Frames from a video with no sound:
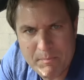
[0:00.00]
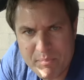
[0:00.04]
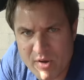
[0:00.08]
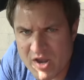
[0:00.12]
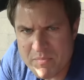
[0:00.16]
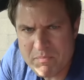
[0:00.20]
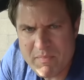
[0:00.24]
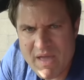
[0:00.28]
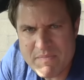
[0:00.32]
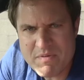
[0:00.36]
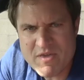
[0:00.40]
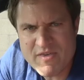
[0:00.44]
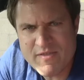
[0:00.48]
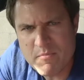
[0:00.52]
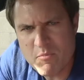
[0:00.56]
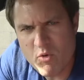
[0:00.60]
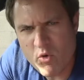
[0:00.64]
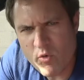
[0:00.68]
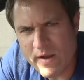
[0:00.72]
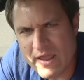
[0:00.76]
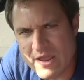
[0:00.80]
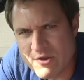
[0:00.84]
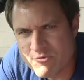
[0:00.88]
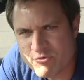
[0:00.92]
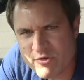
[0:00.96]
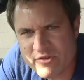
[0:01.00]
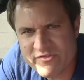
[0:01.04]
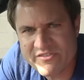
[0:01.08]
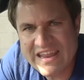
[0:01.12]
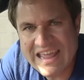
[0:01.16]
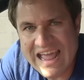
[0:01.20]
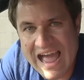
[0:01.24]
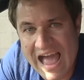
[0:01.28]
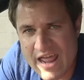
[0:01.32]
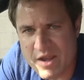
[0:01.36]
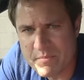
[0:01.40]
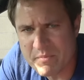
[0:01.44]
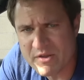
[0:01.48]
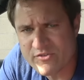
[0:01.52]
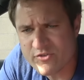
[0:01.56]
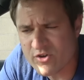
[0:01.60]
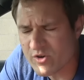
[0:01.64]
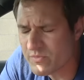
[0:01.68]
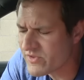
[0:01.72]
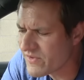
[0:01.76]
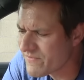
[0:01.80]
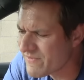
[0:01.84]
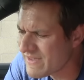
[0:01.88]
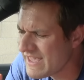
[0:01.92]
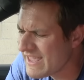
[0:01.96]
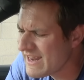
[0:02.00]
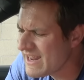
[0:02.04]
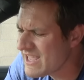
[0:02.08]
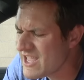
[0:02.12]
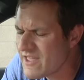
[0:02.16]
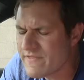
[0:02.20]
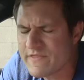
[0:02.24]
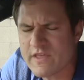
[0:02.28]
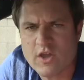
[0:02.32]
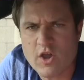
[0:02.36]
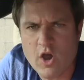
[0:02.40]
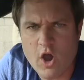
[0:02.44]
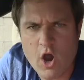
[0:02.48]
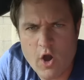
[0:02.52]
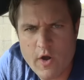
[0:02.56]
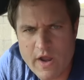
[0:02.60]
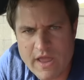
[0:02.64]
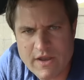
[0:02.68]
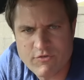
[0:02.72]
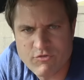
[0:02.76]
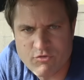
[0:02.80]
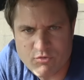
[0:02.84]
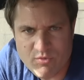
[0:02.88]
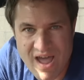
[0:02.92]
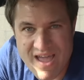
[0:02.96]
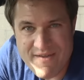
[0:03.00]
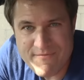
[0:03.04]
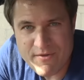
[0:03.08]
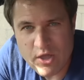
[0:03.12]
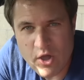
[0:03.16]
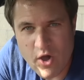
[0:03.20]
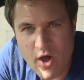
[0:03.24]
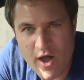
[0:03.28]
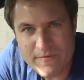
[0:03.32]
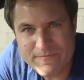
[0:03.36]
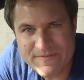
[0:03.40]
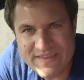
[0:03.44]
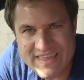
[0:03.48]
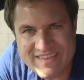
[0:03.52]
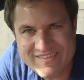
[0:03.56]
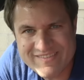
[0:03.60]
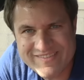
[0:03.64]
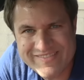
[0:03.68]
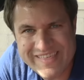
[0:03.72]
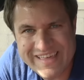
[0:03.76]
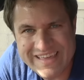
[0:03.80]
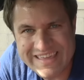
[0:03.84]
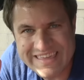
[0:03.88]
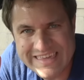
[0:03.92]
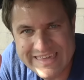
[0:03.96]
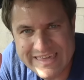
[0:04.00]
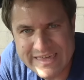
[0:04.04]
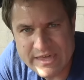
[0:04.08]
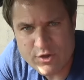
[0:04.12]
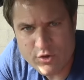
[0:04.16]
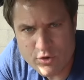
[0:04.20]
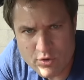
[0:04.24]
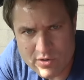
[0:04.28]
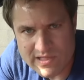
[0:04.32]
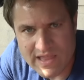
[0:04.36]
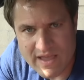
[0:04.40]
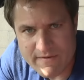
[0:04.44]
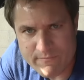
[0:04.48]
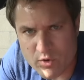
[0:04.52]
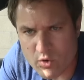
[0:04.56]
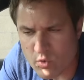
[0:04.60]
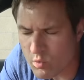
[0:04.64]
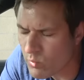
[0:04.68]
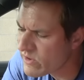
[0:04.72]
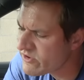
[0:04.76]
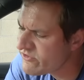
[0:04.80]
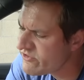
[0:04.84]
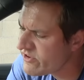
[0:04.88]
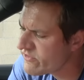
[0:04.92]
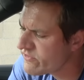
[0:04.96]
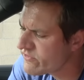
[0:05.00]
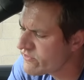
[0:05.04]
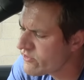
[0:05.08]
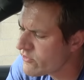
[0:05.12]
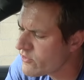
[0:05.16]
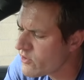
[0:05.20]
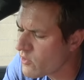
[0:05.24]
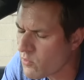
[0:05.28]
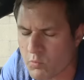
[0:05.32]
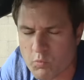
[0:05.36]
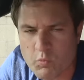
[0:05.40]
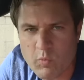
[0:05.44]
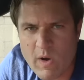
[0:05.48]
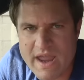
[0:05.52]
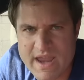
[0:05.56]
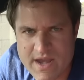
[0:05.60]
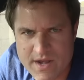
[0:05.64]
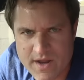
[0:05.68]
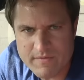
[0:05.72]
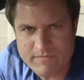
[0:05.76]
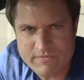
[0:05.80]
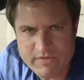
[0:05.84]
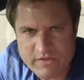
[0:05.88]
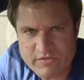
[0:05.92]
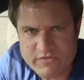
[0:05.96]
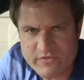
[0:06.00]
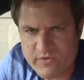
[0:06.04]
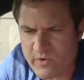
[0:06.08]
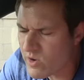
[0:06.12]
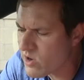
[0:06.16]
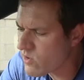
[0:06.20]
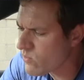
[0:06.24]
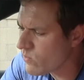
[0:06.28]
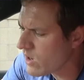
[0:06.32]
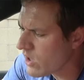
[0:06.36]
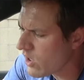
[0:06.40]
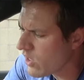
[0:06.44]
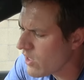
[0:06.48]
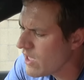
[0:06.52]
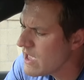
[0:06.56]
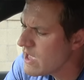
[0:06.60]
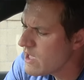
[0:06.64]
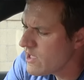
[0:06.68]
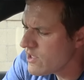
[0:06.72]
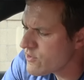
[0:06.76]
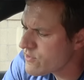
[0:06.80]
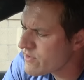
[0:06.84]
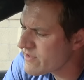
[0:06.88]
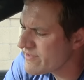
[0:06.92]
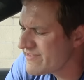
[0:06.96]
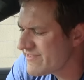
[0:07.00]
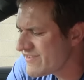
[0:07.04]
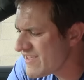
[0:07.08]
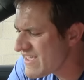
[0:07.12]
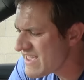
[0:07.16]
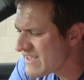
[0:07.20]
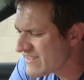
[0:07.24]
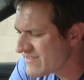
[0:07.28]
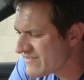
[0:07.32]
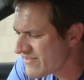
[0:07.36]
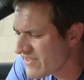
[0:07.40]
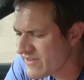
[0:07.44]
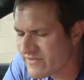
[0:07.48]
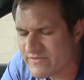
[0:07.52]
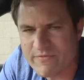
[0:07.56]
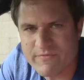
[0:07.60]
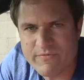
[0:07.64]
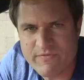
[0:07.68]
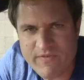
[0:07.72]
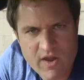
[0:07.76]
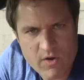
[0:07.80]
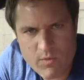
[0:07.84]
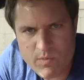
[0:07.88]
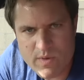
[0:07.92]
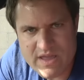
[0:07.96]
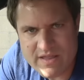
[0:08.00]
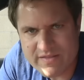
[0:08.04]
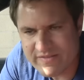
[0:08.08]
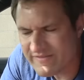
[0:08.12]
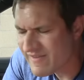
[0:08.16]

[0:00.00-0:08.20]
But maybe the more interesting item in terms of getting in the car and driving off is the gear lever, which is to the right of the steering wheel. You can see it's this very